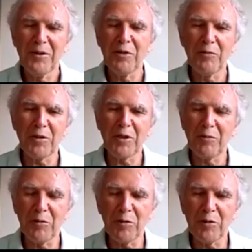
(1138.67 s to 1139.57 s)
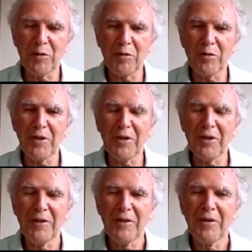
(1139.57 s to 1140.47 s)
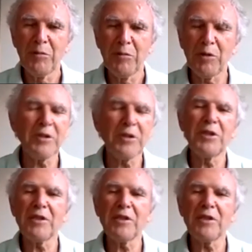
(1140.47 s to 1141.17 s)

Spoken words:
what I'm going to talk. Because it's just